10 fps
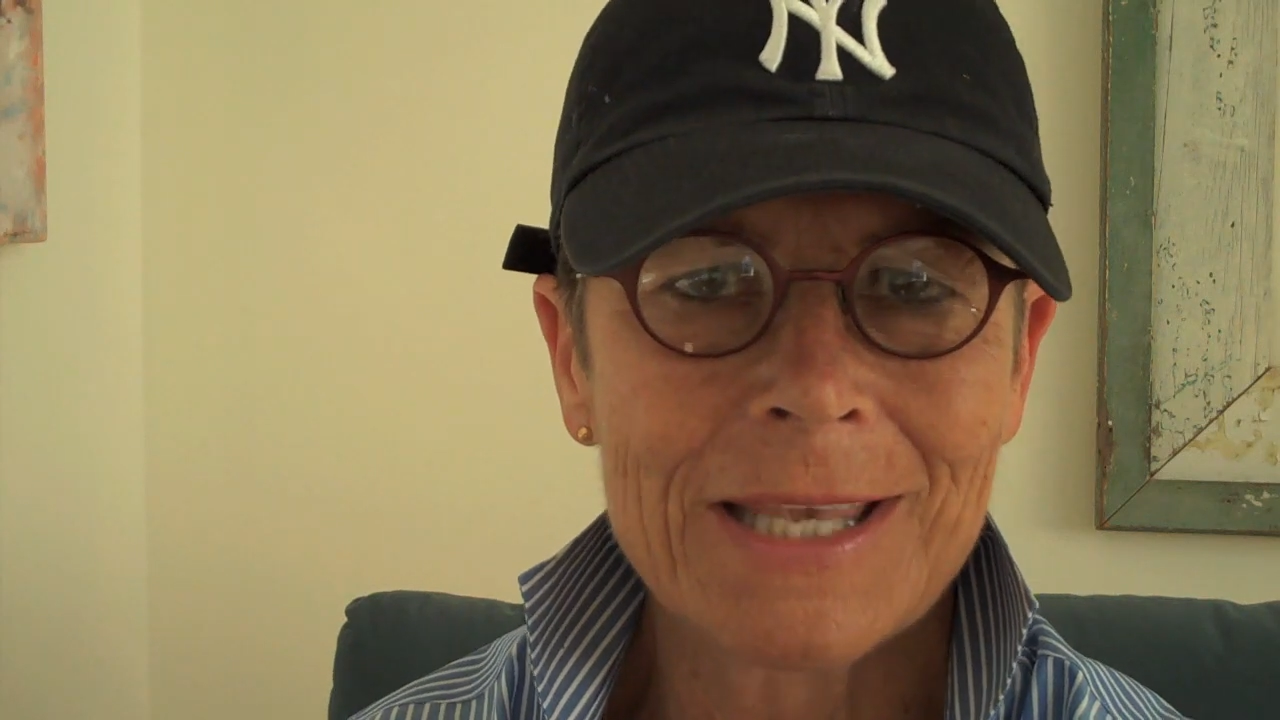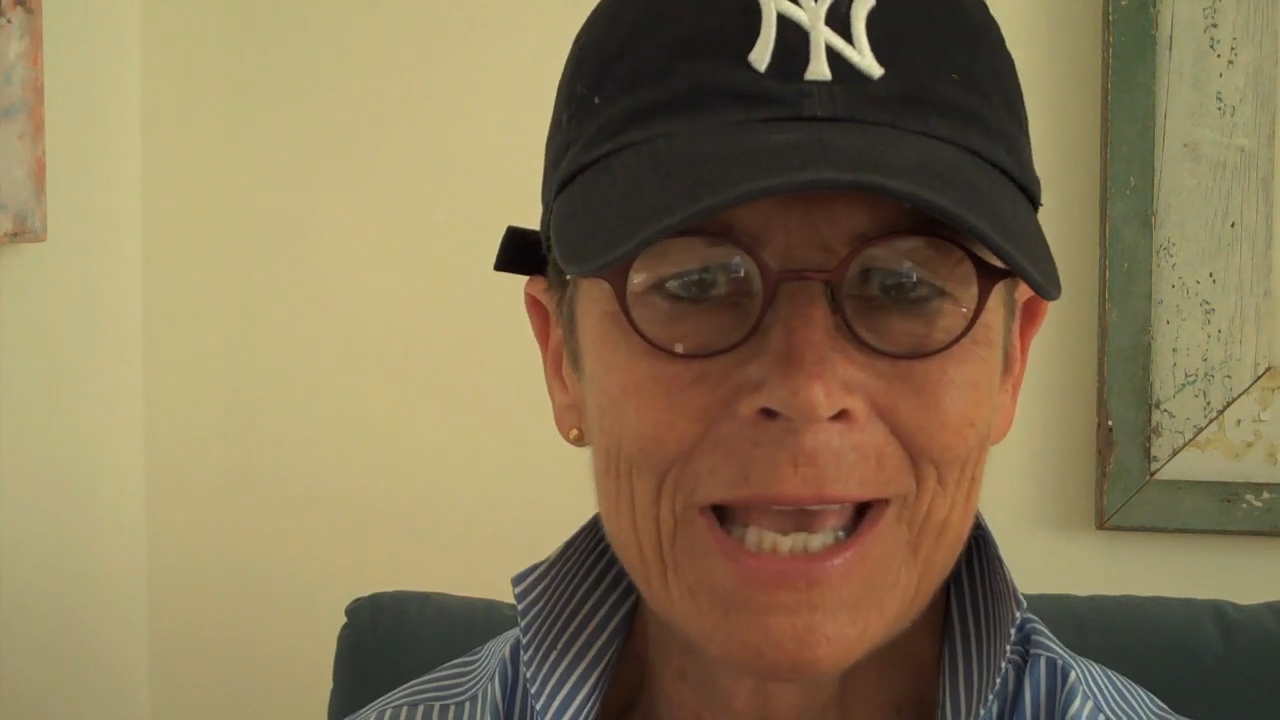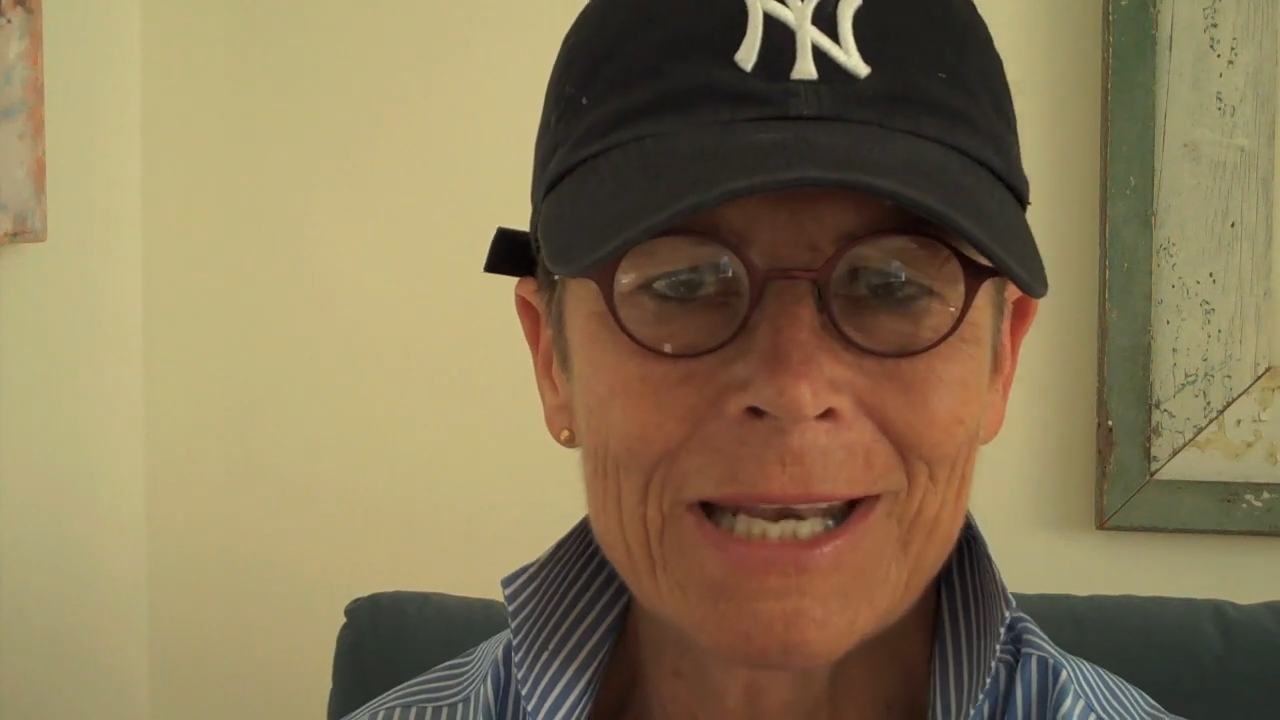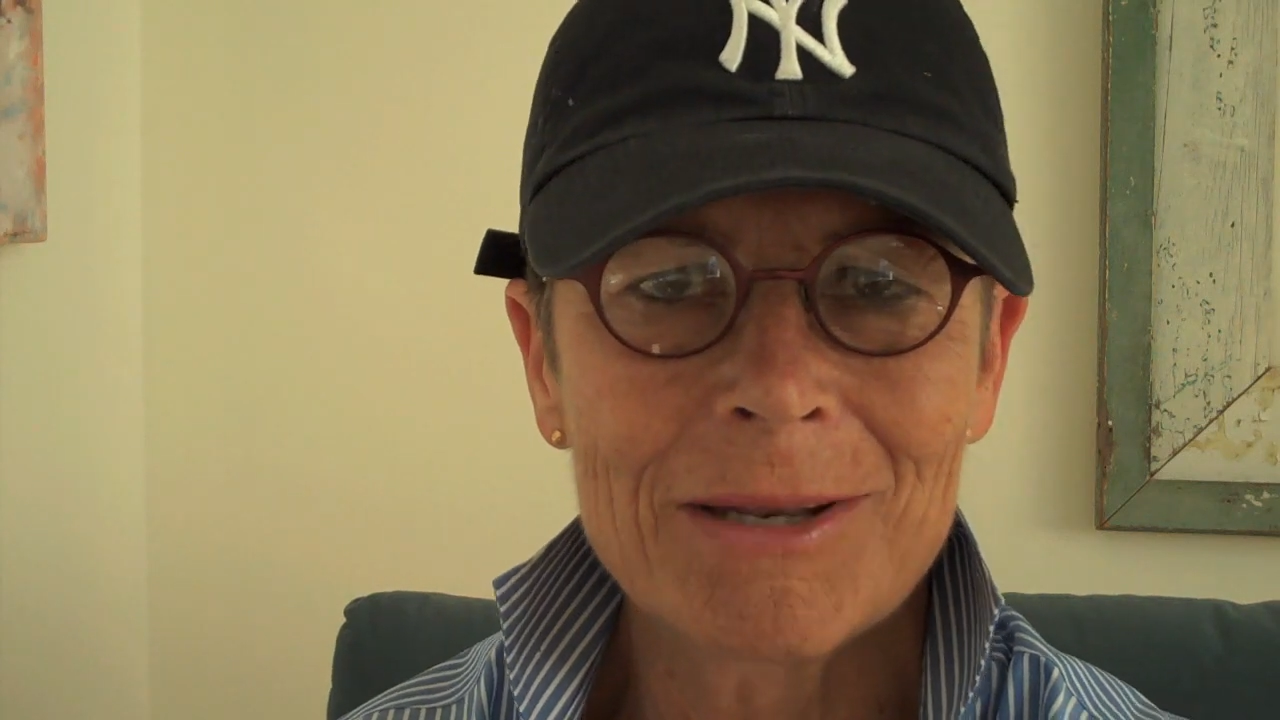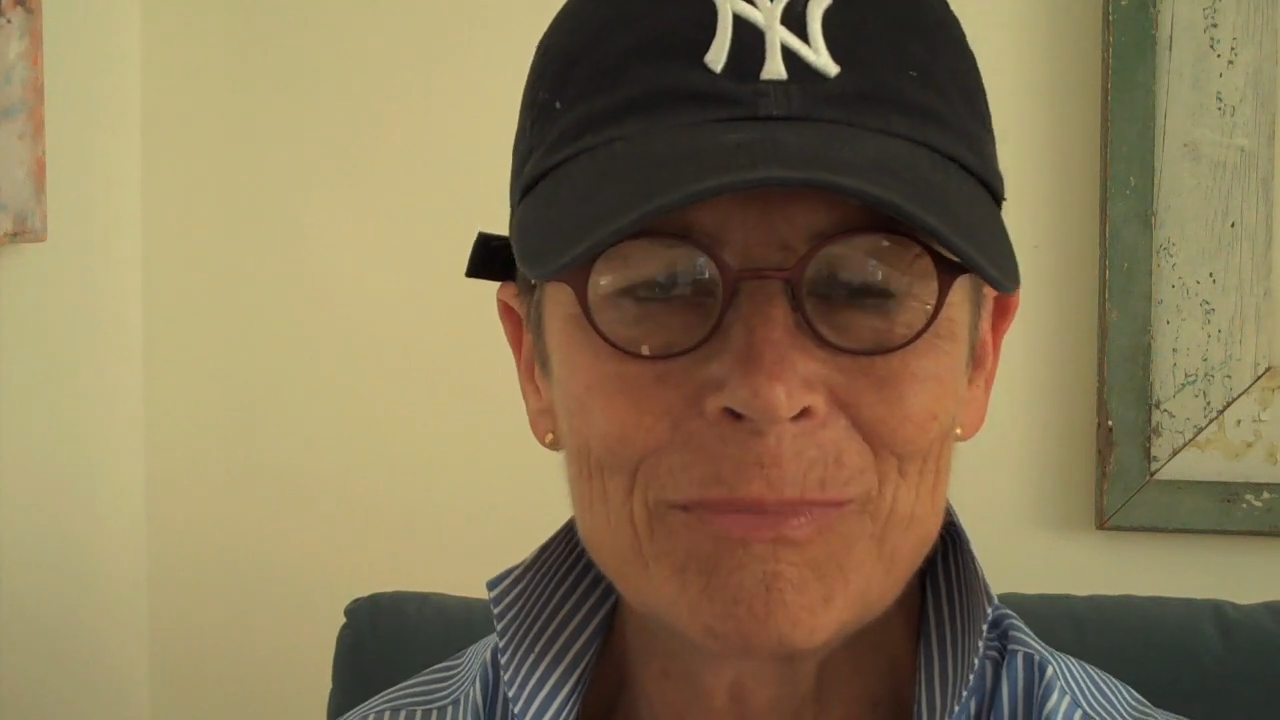
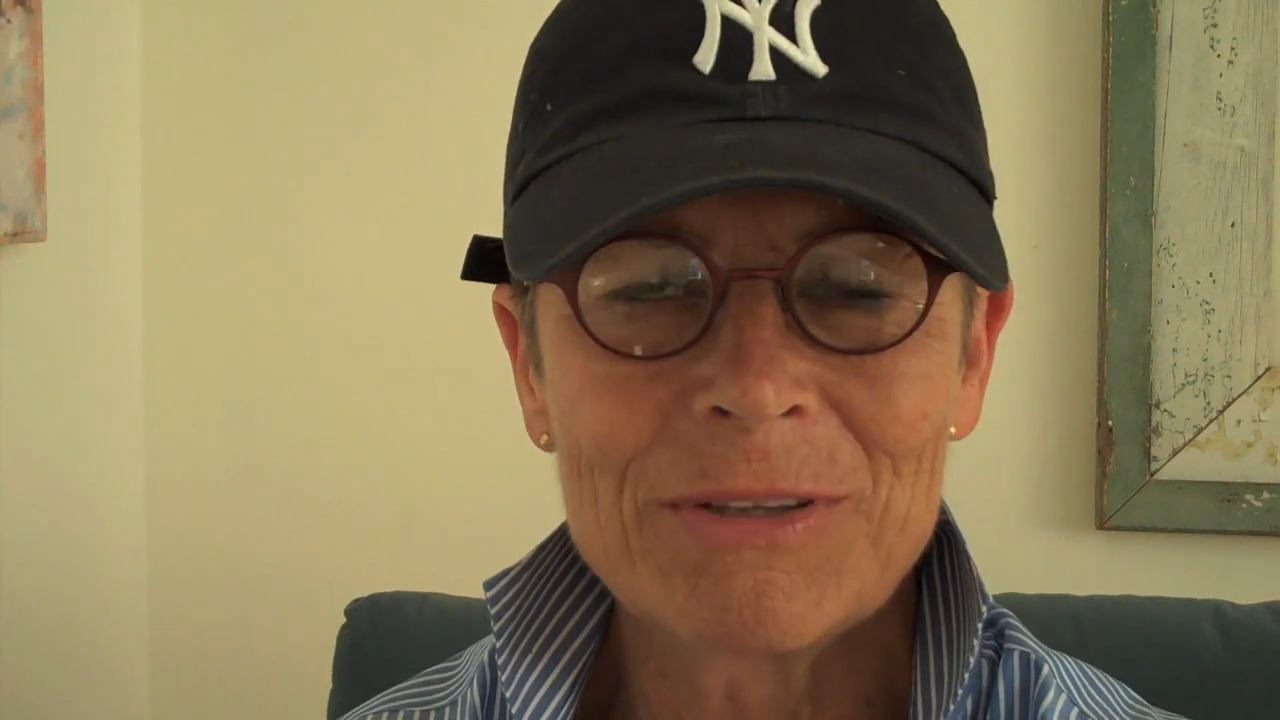cannot